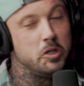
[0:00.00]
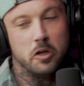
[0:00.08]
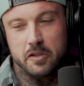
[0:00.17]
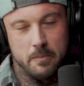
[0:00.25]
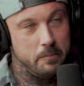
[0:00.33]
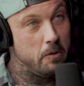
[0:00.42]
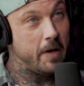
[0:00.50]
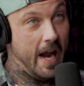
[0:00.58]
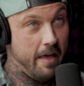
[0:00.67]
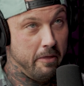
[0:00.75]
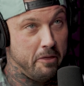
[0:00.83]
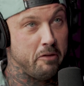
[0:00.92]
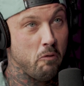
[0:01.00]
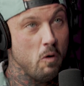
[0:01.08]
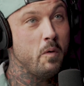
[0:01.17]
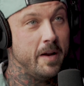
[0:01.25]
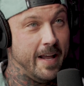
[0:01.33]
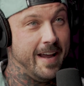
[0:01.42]
Took the book and
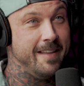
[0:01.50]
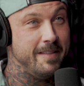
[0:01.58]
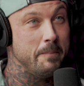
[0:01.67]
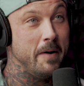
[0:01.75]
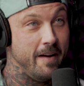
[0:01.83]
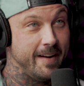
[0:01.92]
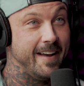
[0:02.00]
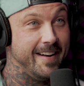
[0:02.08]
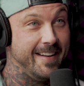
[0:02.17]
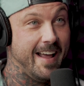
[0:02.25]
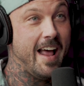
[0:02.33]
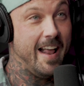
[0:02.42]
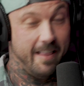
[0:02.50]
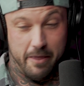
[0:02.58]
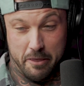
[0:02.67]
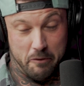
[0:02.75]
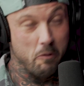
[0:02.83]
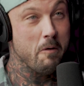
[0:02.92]
threw it in the bucket,
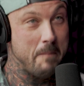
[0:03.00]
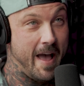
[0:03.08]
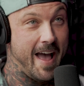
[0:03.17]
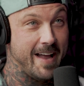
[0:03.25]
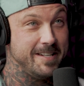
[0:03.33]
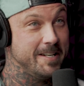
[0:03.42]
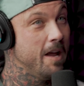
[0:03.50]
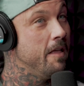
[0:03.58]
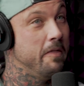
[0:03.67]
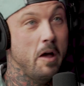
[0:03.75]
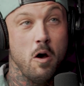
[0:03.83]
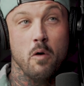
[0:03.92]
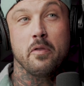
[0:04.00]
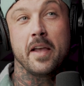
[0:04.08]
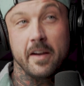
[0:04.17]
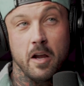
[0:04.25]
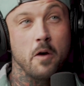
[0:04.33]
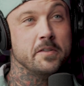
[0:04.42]
threw a match. The whole
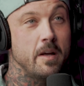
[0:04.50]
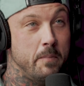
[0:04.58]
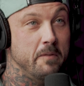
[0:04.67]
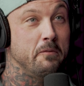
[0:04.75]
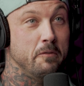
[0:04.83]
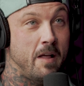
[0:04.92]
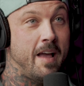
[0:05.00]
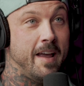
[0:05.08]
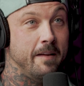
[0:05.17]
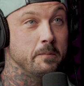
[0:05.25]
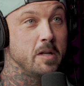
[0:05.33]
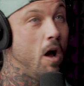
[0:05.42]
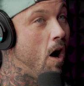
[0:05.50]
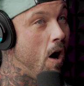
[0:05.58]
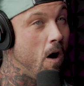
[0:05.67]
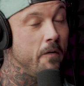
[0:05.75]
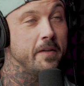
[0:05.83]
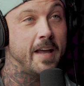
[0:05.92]
thing goes up in flames.
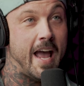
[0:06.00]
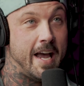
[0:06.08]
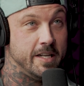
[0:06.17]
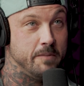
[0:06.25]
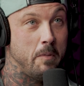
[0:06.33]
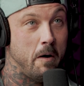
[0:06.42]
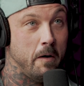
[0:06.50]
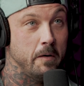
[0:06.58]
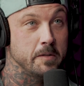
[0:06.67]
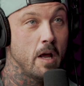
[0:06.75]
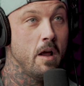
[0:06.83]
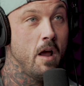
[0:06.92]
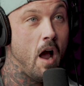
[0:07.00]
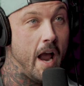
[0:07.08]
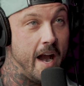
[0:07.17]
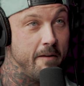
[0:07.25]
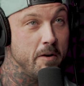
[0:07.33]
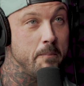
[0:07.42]
All the gas burns.
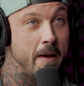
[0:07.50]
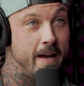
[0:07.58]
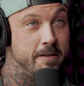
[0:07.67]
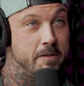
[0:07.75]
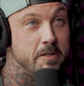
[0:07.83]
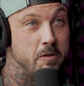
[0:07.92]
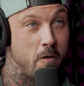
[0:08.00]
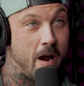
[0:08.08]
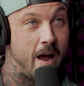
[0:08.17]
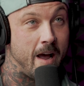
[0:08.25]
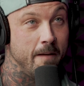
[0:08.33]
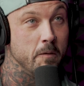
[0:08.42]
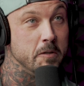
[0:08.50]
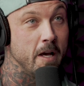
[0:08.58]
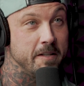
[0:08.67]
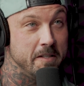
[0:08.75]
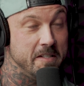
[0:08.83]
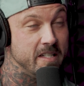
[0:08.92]
Every page is dry.
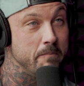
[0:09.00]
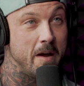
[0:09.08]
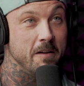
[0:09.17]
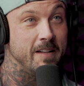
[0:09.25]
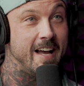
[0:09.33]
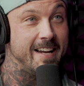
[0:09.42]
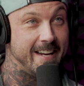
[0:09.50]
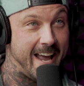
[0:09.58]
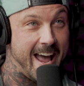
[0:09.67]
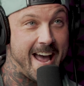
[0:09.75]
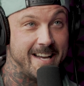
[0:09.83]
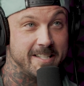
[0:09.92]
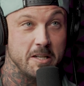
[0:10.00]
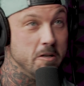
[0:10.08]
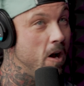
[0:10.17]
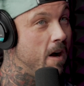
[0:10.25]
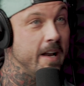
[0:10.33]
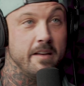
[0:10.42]
Doesn't smell like gas.
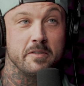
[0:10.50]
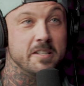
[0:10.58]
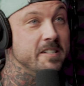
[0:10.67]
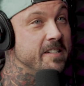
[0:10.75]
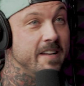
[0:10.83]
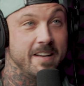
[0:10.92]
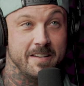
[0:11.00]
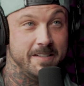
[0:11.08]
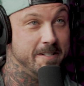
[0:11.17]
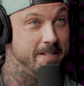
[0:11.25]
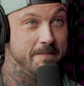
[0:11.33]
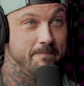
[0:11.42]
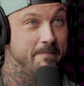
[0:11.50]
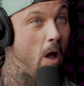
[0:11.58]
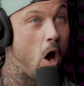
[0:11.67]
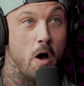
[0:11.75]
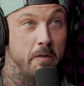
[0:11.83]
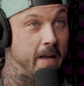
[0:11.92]
Not even singed.
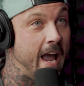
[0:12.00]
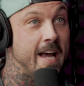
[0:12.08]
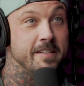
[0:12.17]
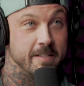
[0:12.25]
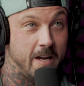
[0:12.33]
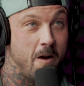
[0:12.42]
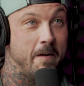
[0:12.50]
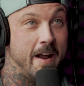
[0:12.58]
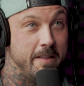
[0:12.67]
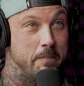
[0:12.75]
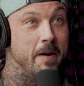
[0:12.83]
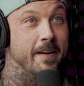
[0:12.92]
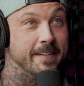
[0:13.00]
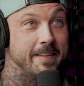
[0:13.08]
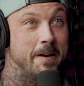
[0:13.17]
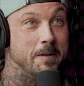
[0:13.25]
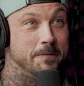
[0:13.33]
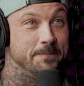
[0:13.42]
All the gas is gone out of the bucket,
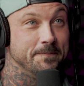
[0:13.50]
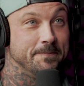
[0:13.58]
though.